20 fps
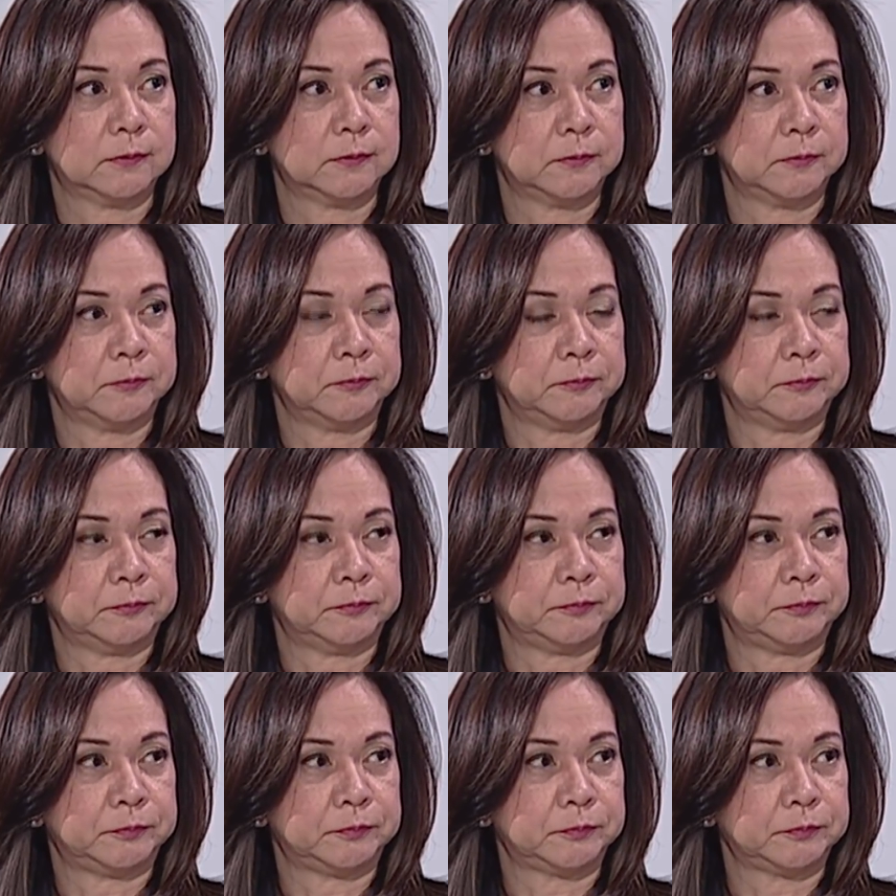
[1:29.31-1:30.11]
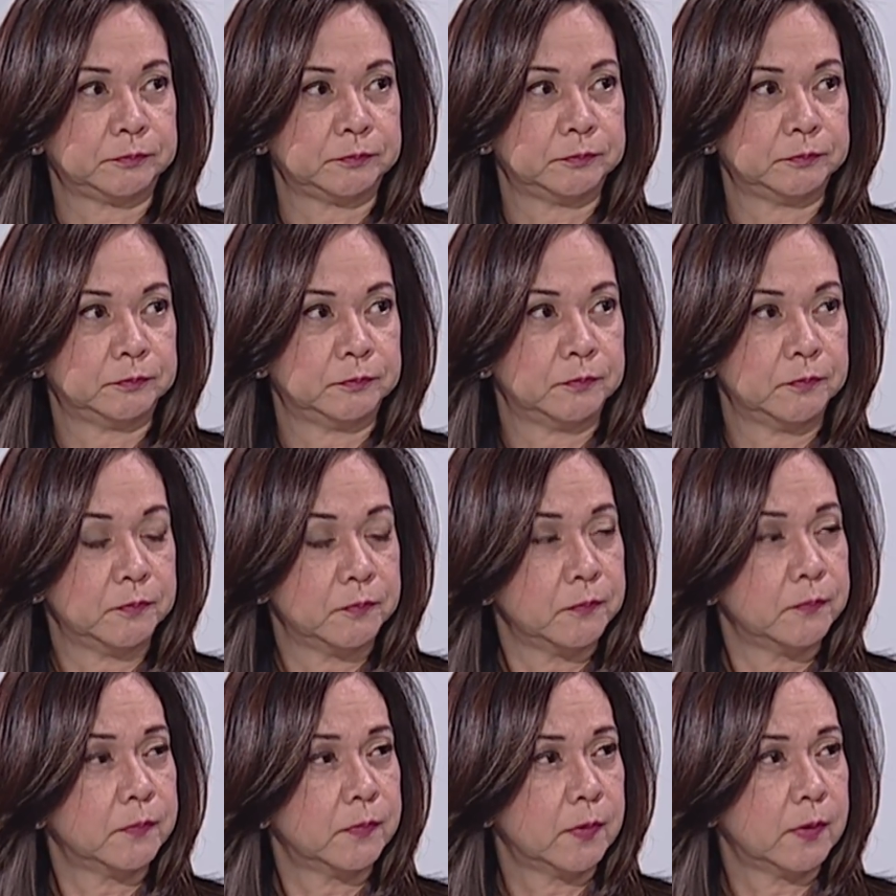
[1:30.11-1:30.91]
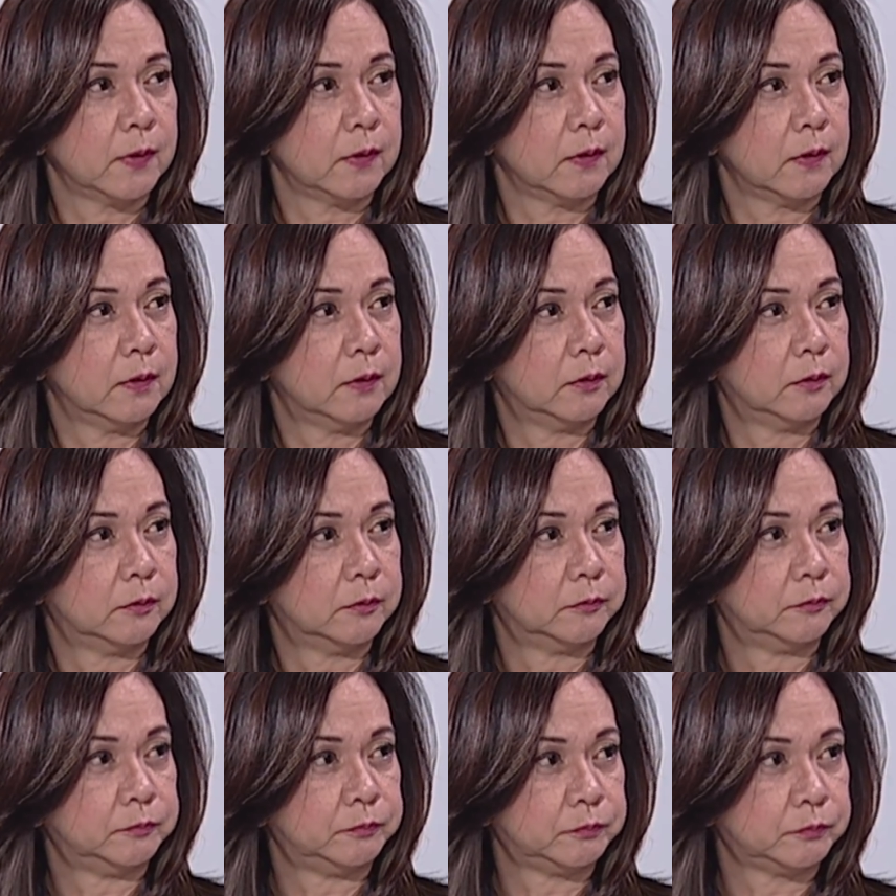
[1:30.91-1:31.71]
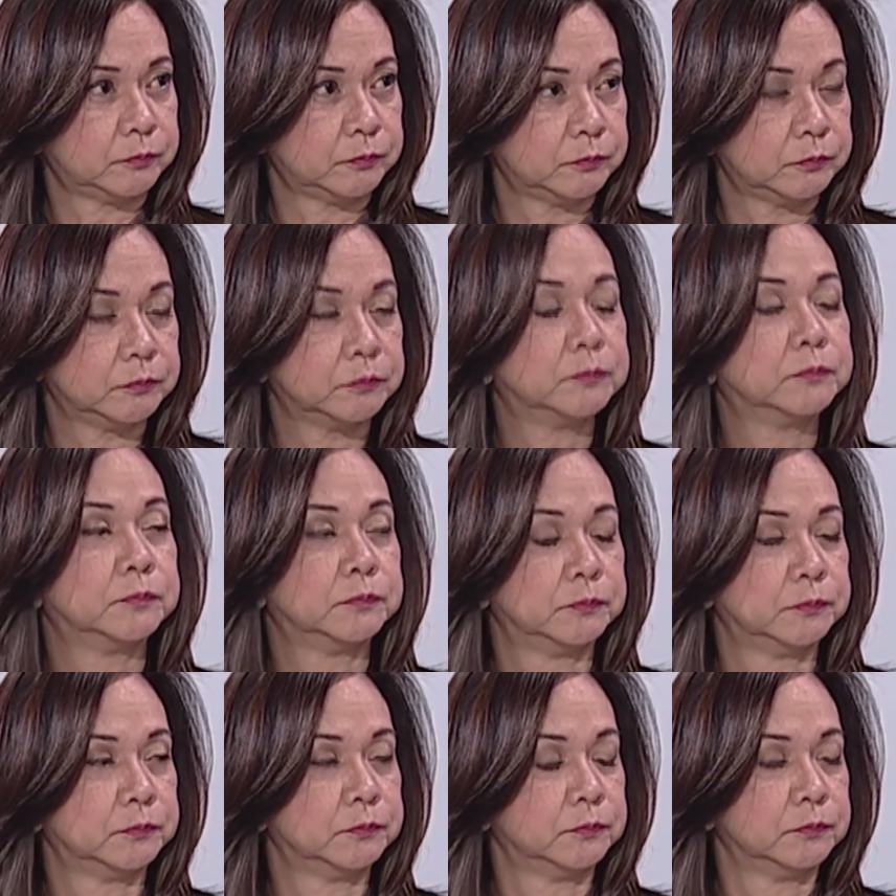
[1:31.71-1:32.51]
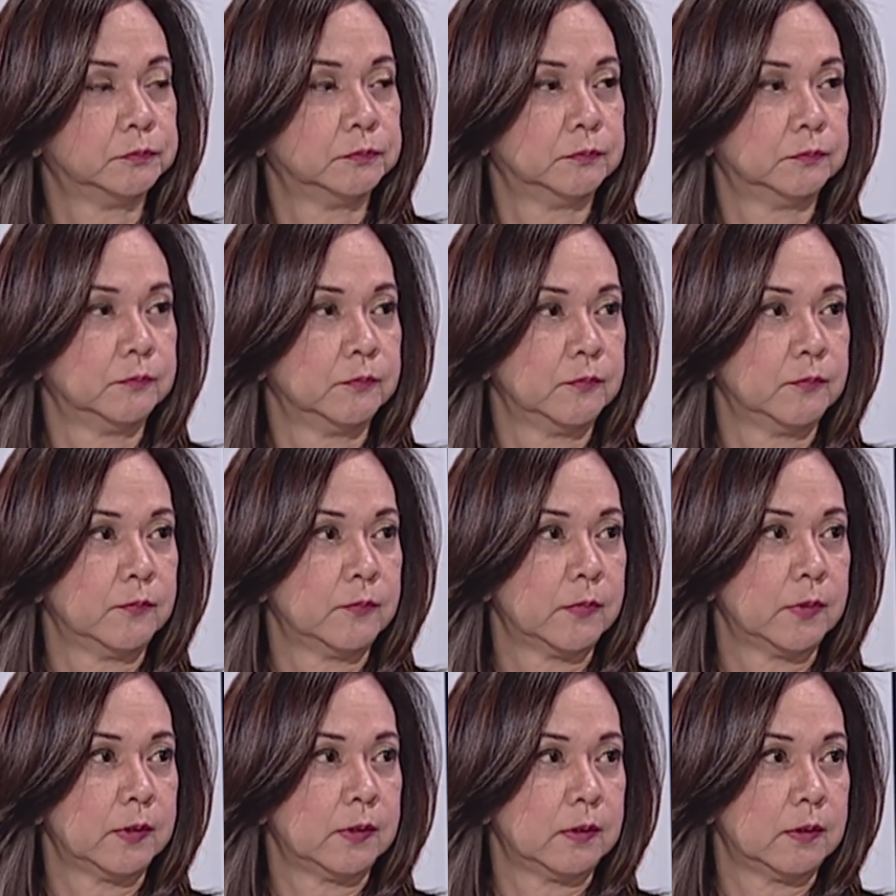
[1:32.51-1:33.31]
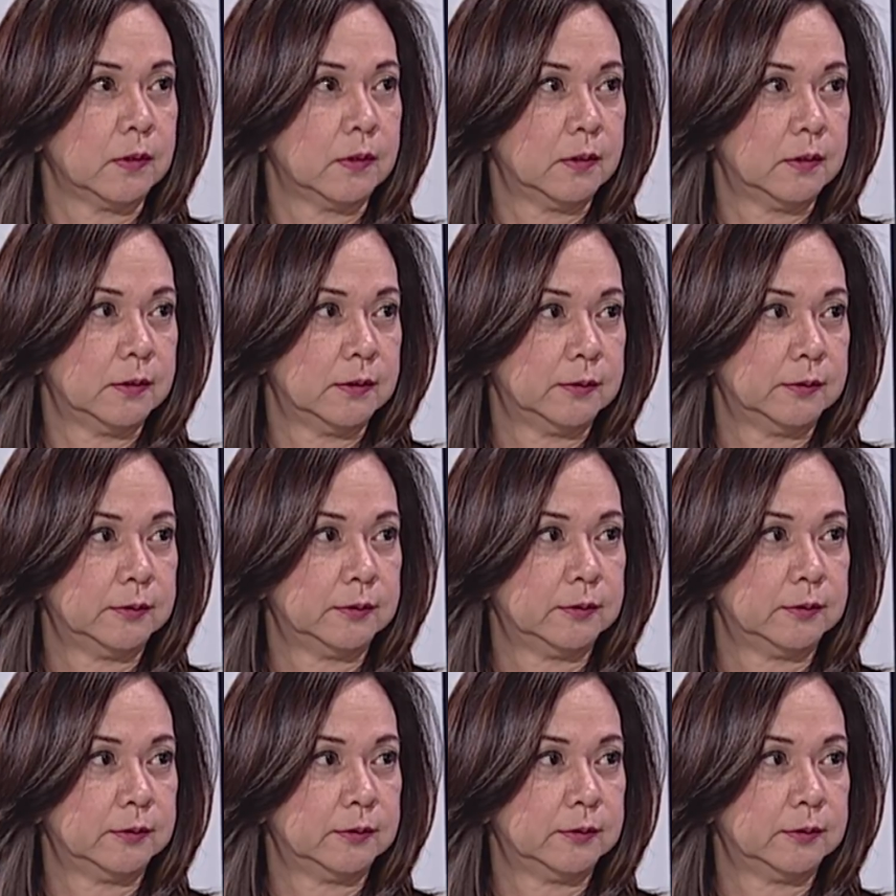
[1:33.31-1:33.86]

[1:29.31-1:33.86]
Now, for the clients who approach you and ask for your advice,